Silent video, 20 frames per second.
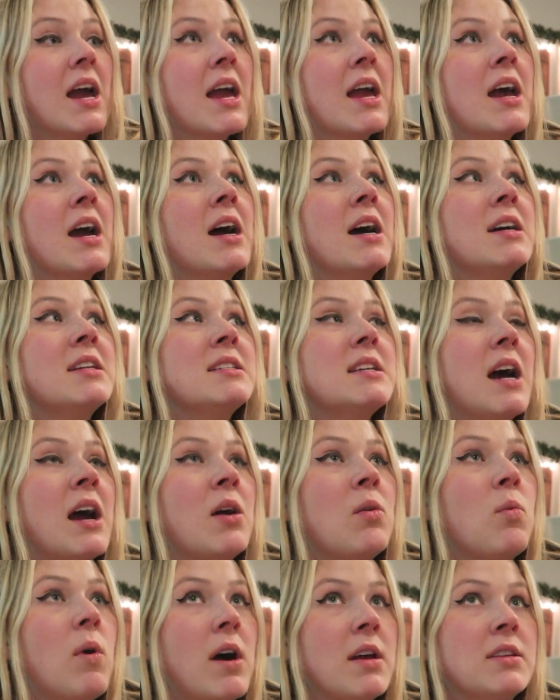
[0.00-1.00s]
and
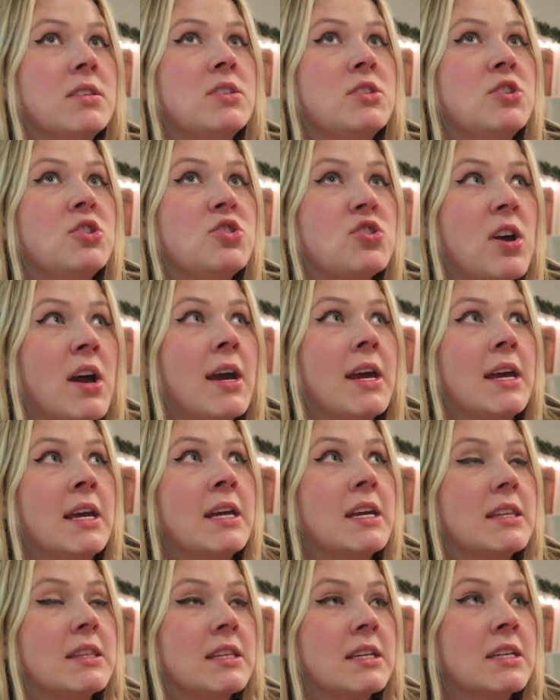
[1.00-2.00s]
I want to try
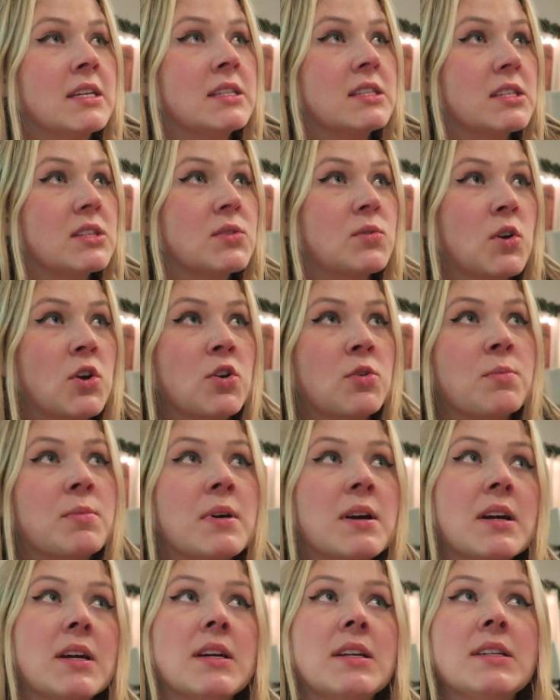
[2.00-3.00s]
and get the kids' room
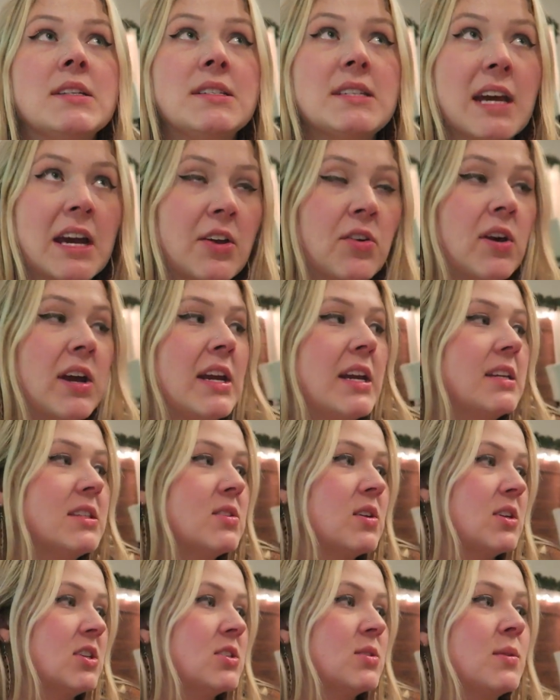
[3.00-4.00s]
decorated.
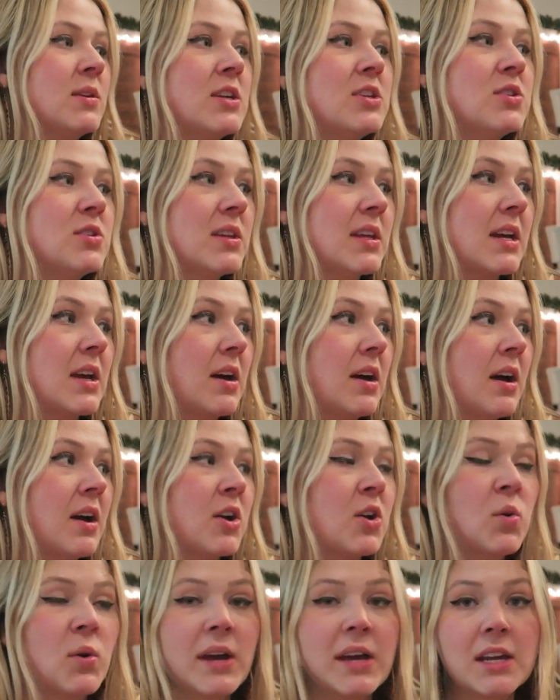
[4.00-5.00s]
So I just wanna do like a
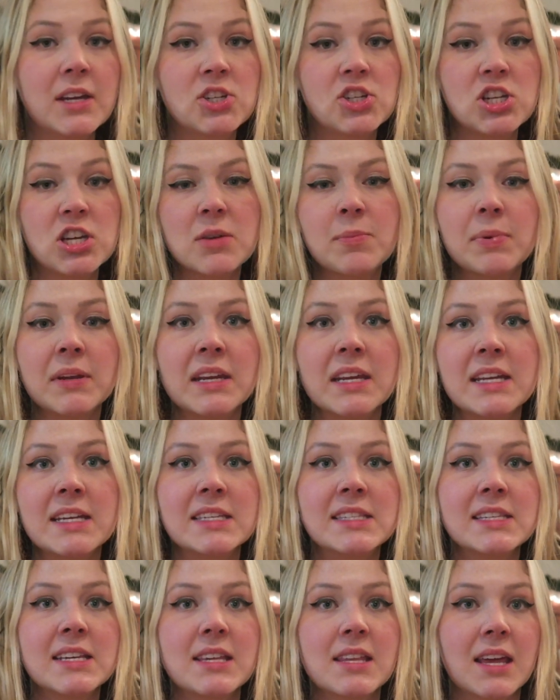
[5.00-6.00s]
quick, cheap and
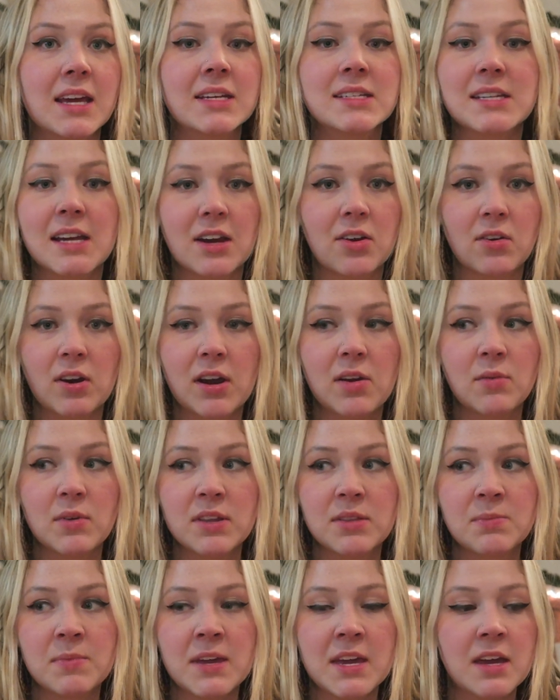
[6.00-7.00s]
easy like decorate
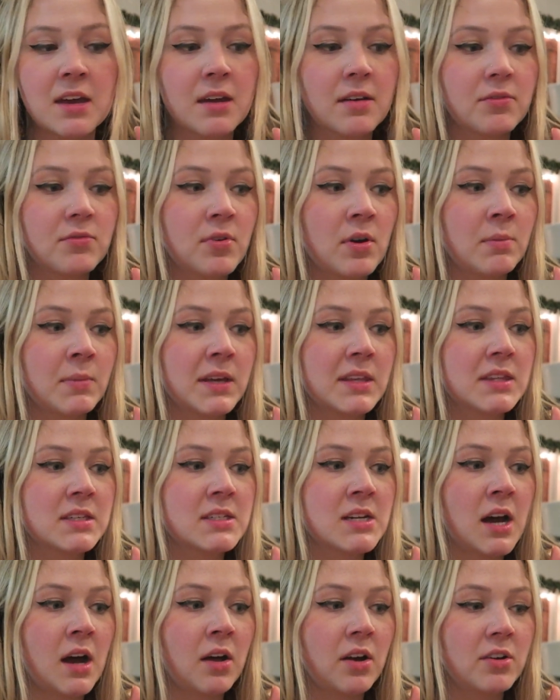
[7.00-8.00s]
with me from like the
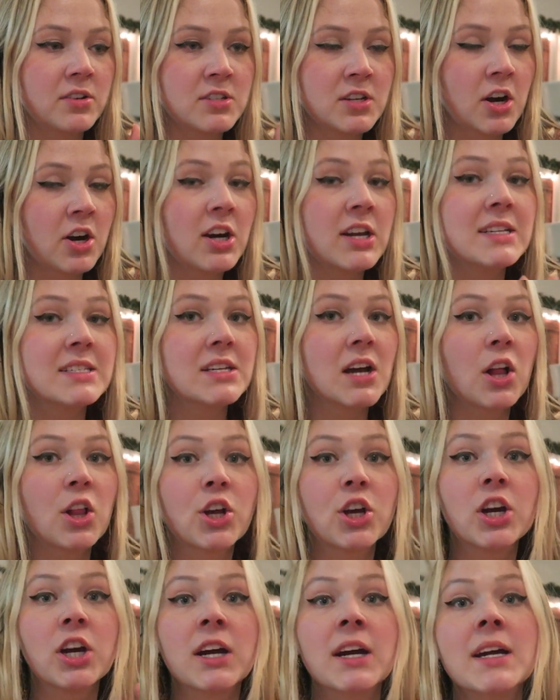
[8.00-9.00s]
Target
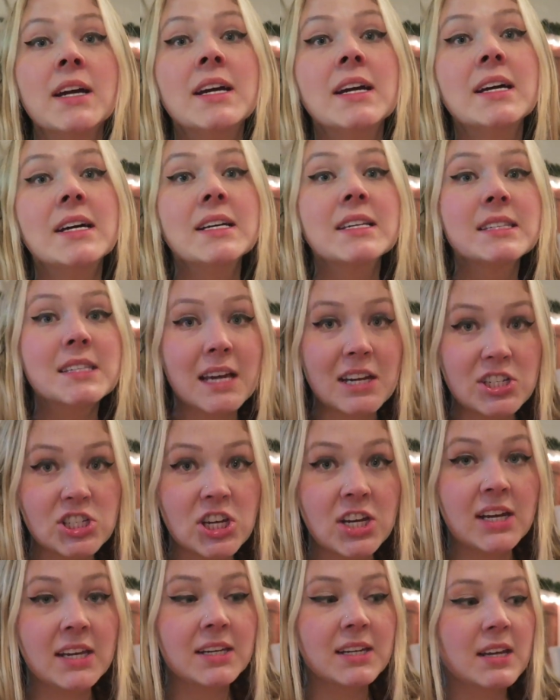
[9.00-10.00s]
dollar
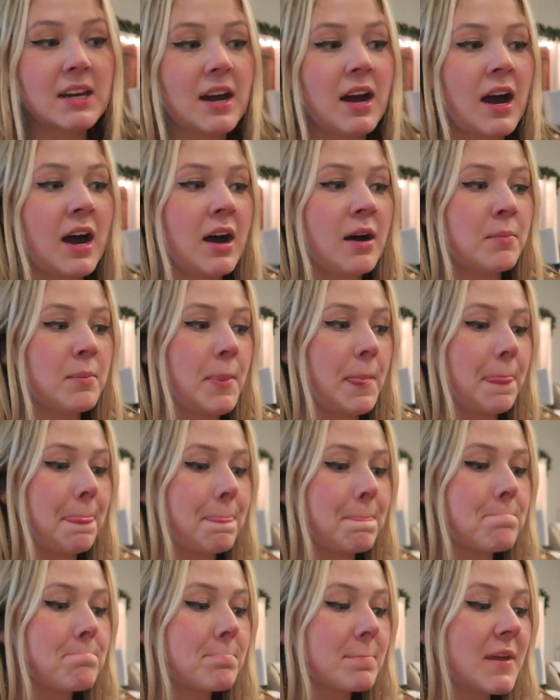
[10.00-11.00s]
section. Um,
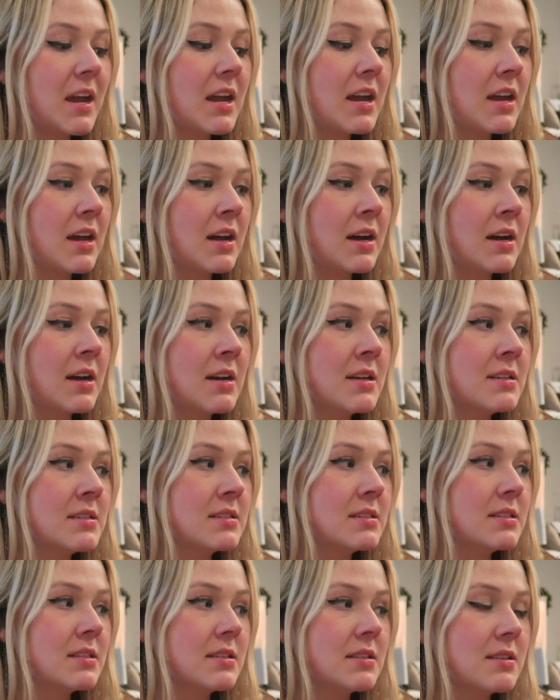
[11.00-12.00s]

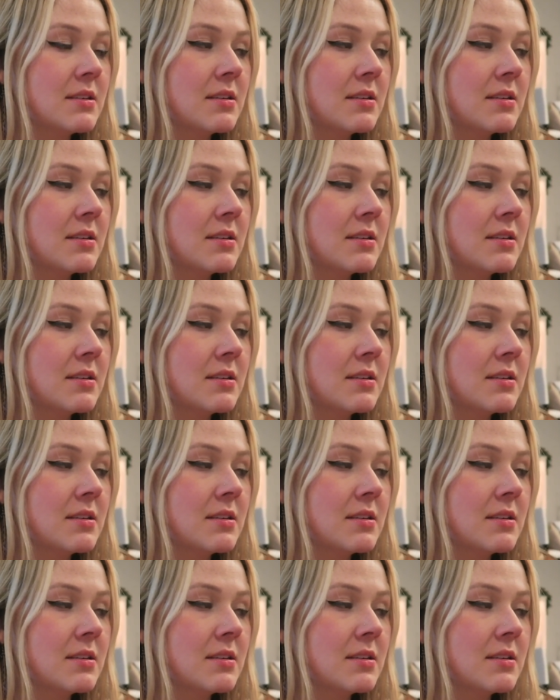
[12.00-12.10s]
and